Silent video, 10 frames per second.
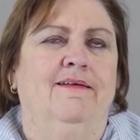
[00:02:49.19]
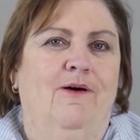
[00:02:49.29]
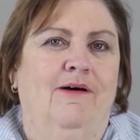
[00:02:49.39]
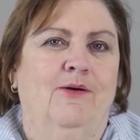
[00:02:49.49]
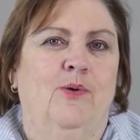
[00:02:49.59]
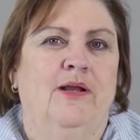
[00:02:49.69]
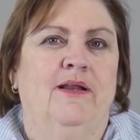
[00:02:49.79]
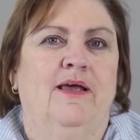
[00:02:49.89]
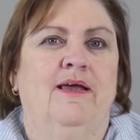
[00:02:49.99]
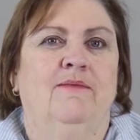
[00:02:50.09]
I went
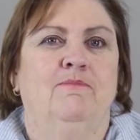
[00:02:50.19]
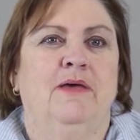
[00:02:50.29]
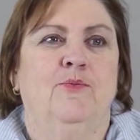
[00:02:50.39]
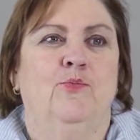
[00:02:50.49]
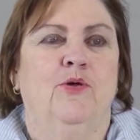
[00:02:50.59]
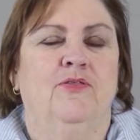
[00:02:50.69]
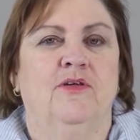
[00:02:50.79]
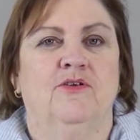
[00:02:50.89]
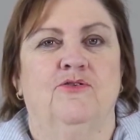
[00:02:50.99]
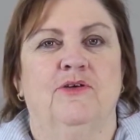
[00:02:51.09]
and met with
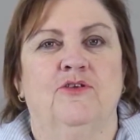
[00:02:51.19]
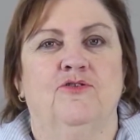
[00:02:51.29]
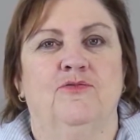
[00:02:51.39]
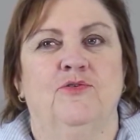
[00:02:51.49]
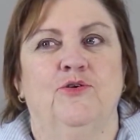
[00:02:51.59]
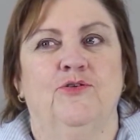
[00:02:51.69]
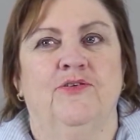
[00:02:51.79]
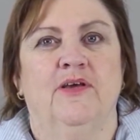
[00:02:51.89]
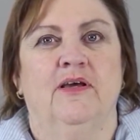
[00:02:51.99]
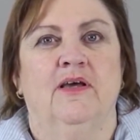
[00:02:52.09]
the Director of
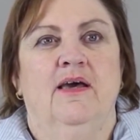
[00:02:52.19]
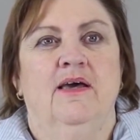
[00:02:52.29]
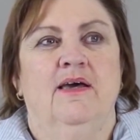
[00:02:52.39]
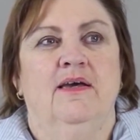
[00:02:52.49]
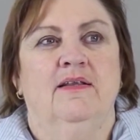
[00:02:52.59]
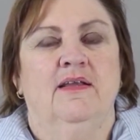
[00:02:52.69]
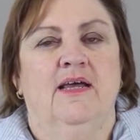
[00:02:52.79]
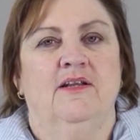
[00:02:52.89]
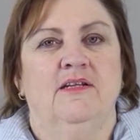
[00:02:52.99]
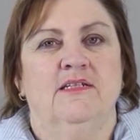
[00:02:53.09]
Nursing and
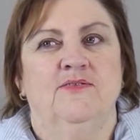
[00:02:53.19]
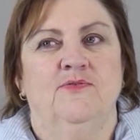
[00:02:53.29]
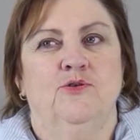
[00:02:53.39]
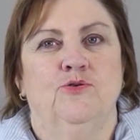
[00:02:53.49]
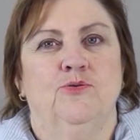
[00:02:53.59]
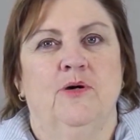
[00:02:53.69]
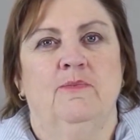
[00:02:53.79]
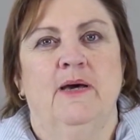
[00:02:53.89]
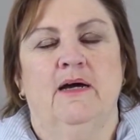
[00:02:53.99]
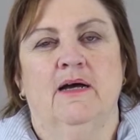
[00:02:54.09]
had an interview
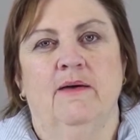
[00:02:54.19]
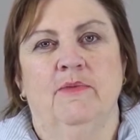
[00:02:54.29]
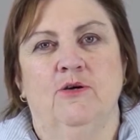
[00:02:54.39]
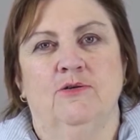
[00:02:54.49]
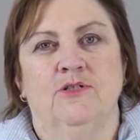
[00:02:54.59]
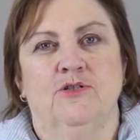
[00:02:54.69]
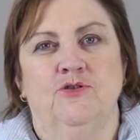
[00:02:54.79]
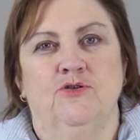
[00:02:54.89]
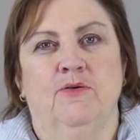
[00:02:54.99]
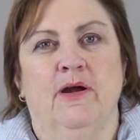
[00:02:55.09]
about coming onto the
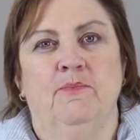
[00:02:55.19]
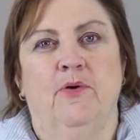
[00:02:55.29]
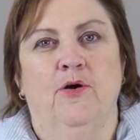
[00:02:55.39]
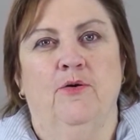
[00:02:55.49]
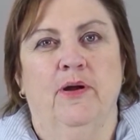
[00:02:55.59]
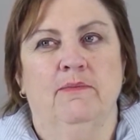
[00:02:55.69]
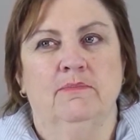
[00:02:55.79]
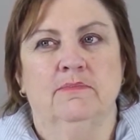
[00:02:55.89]
new grad program.